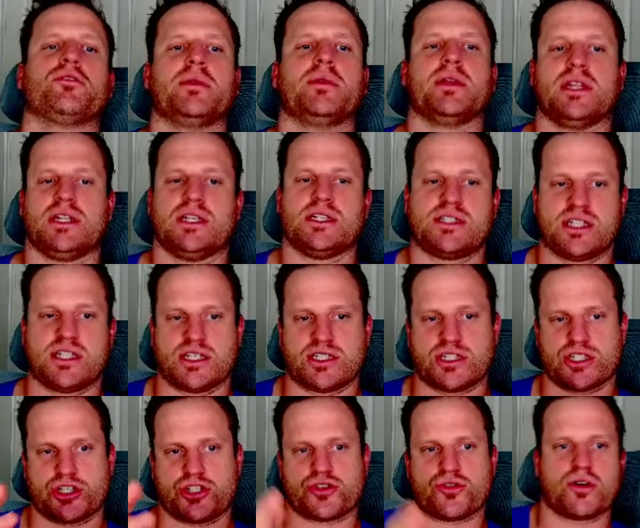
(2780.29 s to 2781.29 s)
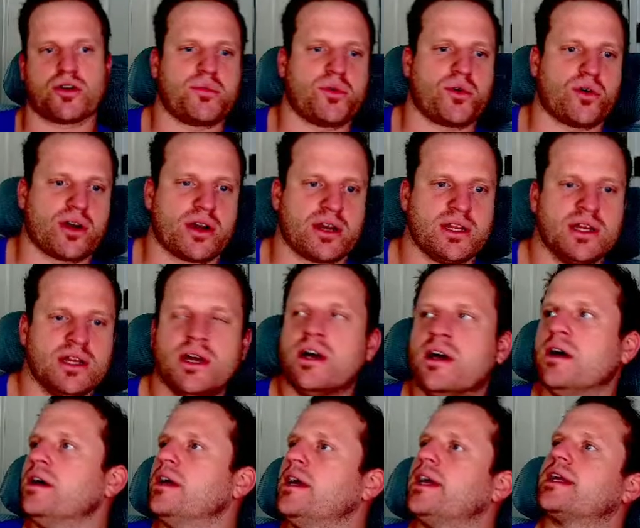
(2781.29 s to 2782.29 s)
See, it's a short board.
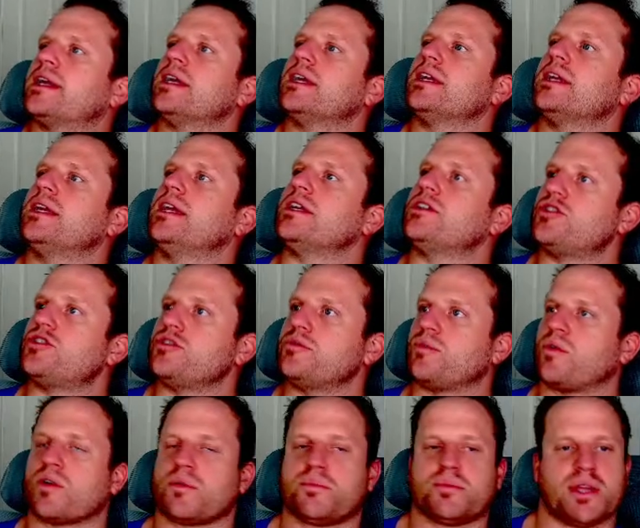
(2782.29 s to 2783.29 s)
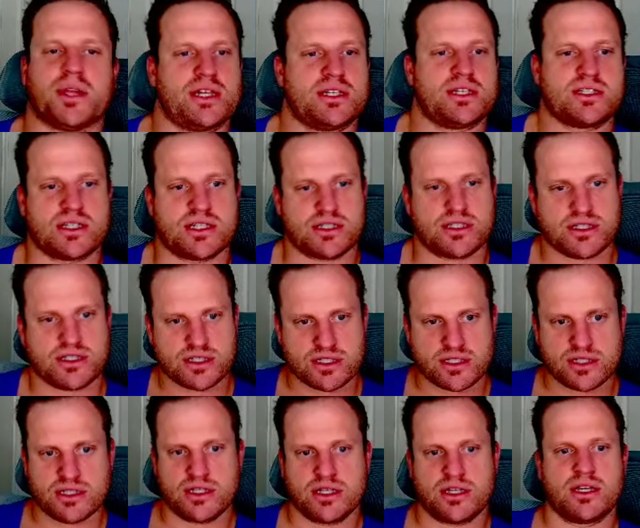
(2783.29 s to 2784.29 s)
It can get you more places.
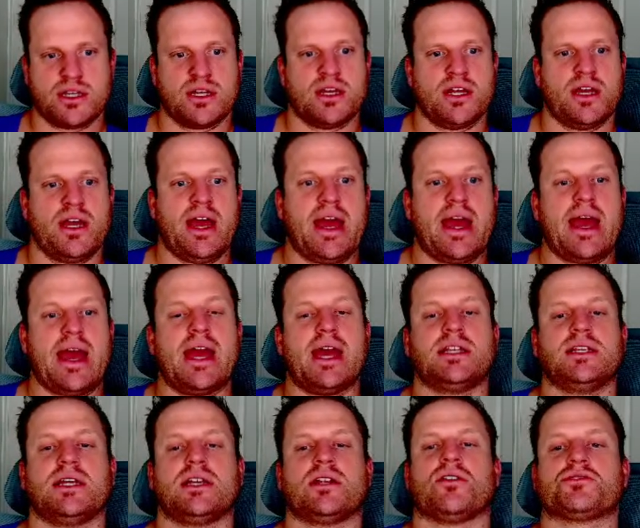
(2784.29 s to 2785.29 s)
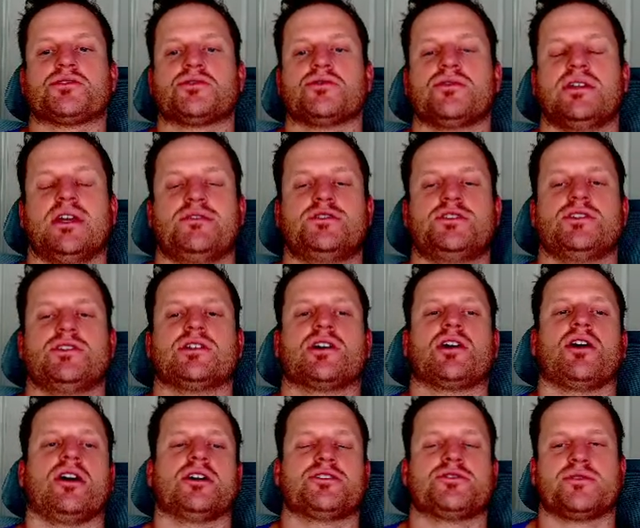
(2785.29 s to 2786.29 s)
And it also gives you the cost
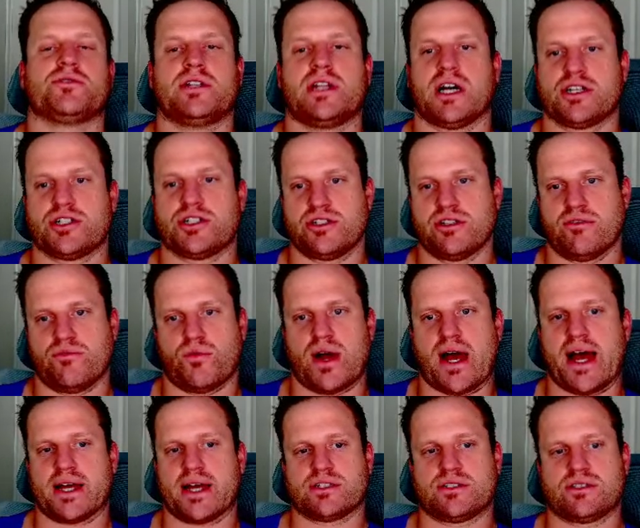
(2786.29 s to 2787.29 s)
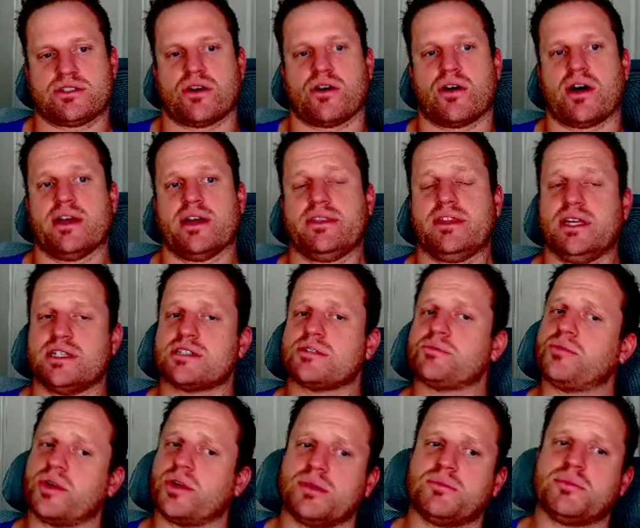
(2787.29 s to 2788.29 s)
reduction of wax. So I think it's a pretty
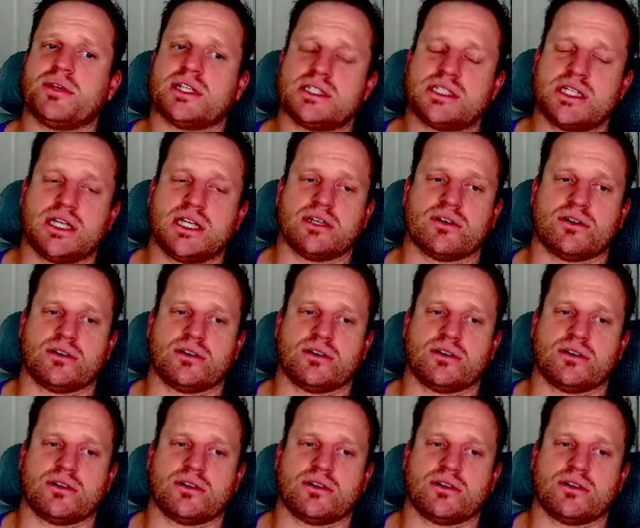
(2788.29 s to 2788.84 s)
big deal.